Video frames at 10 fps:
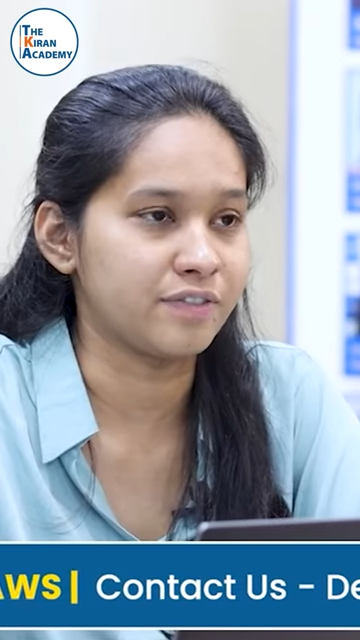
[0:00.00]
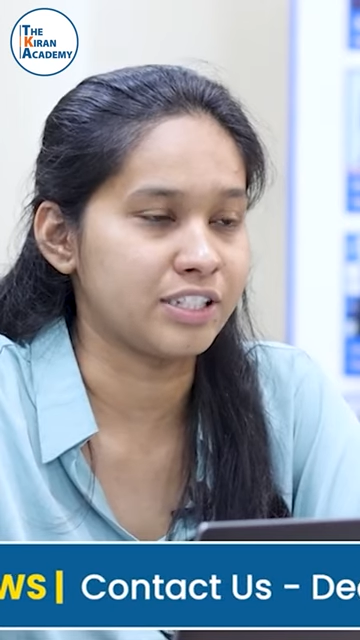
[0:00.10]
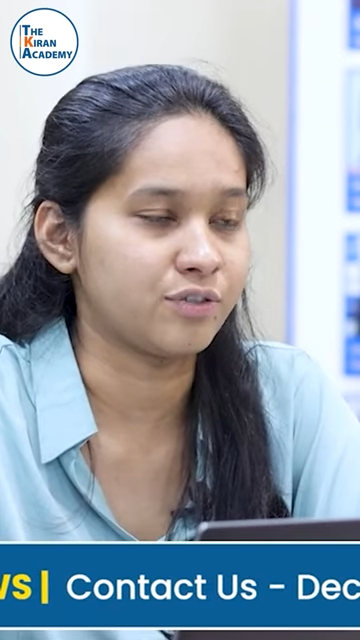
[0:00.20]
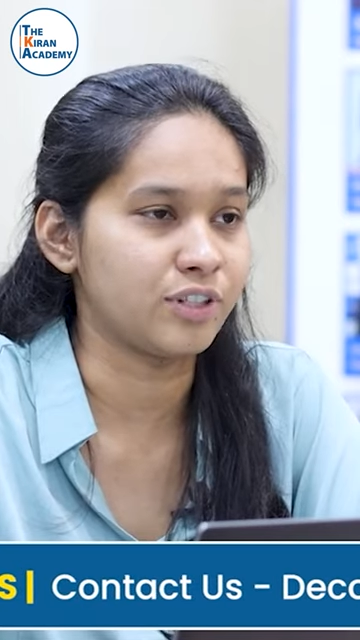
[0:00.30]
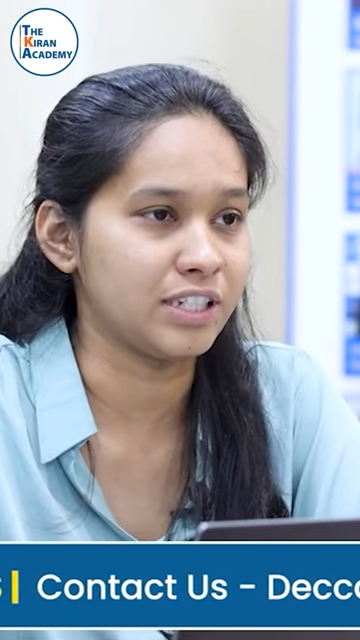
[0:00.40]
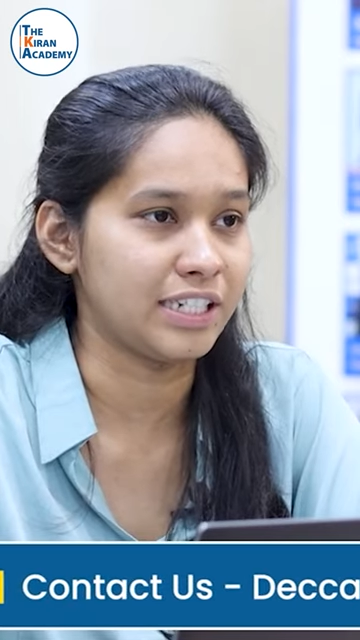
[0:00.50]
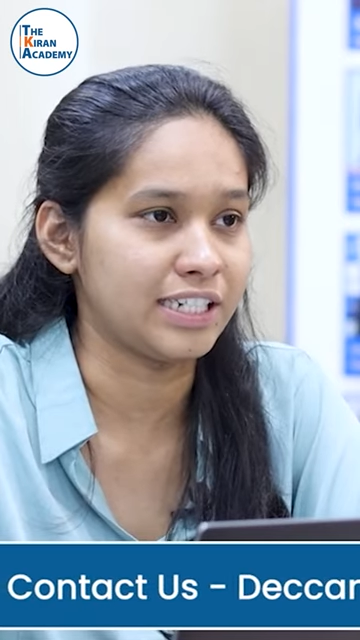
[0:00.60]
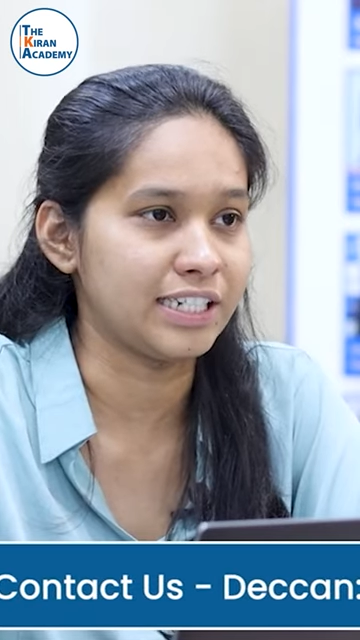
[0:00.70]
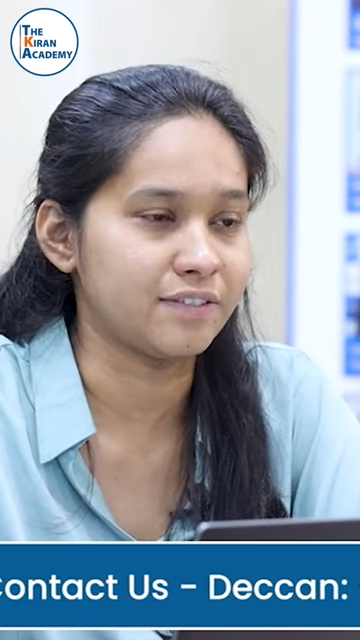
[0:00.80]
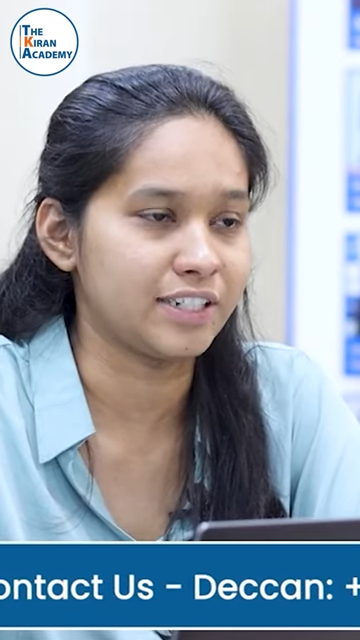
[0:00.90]
which we need
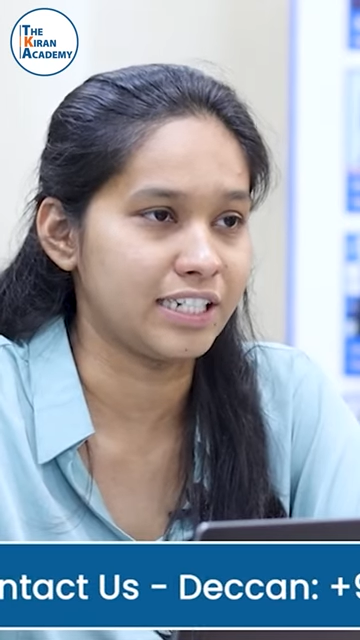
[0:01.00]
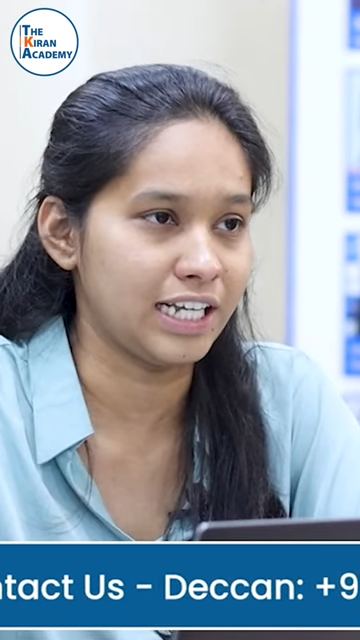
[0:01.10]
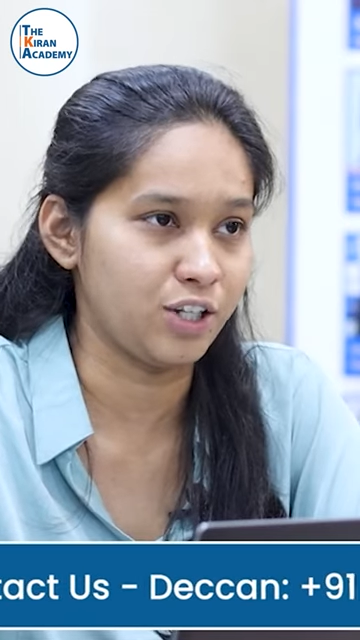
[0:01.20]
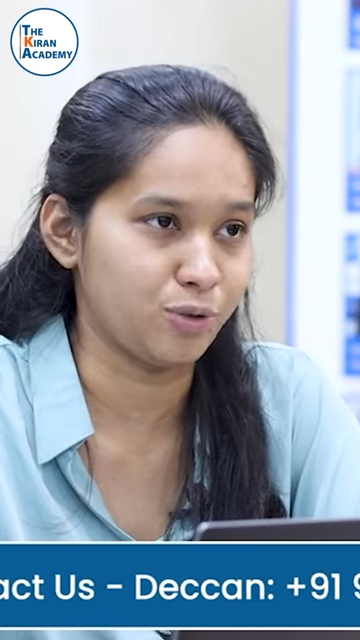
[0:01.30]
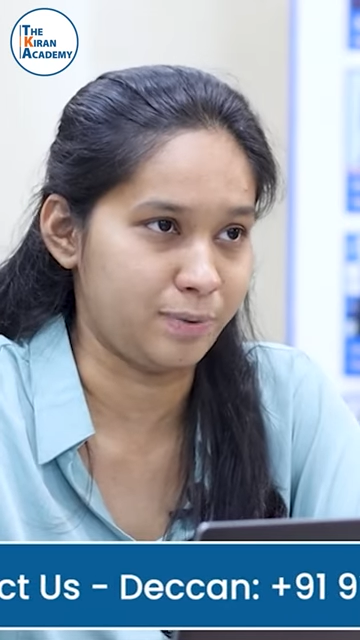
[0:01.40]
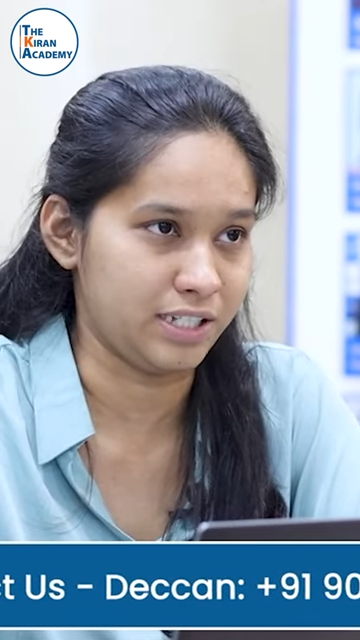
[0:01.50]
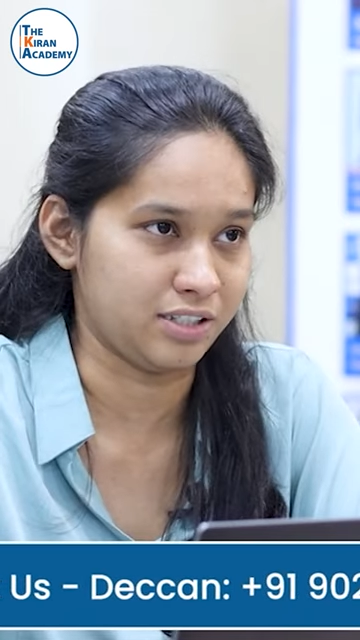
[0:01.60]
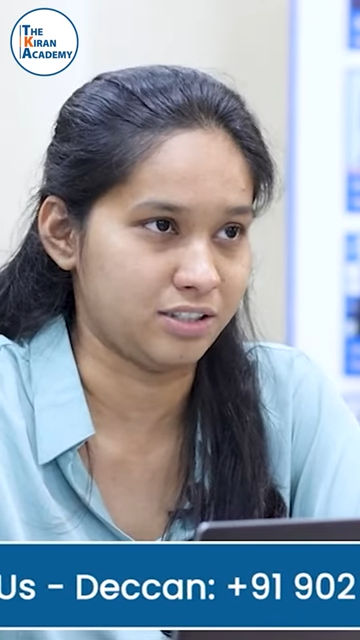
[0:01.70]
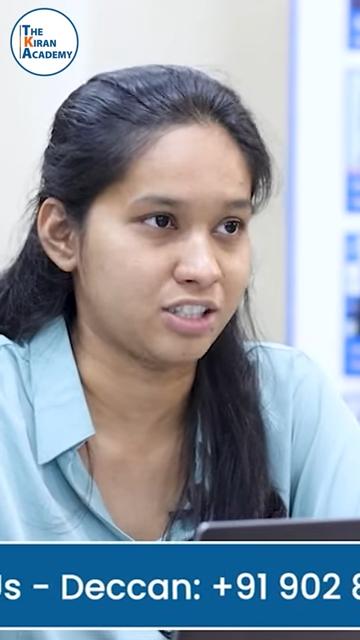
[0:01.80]
in our daily operation.